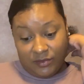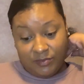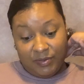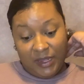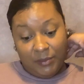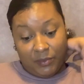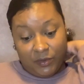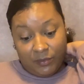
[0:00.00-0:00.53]

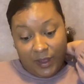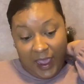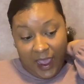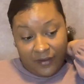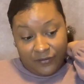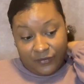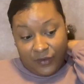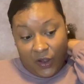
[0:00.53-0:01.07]
People
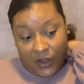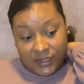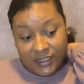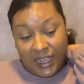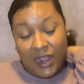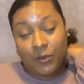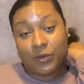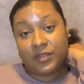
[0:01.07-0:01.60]
have a hard
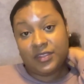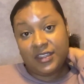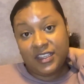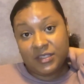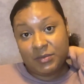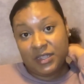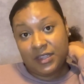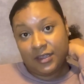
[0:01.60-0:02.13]
time with
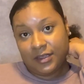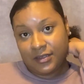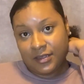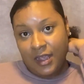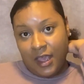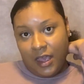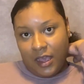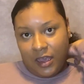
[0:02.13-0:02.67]
this because
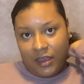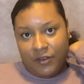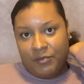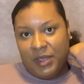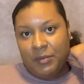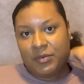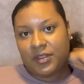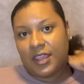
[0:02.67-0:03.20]
of
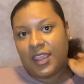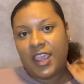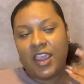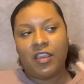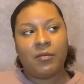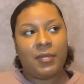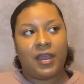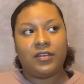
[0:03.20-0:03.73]
people they
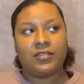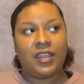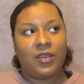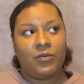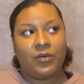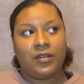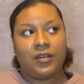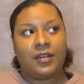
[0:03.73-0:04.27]
care about. They
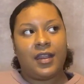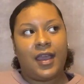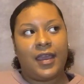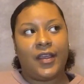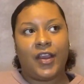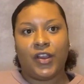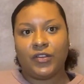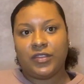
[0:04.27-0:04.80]
want to not
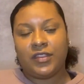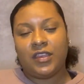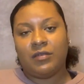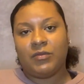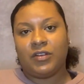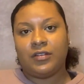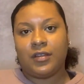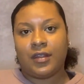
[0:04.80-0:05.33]
hurt
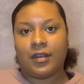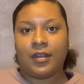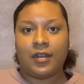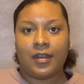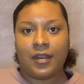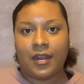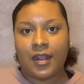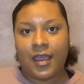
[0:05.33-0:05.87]
them or
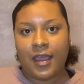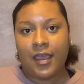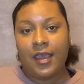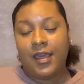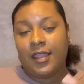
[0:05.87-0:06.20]
da-da-da-da-da.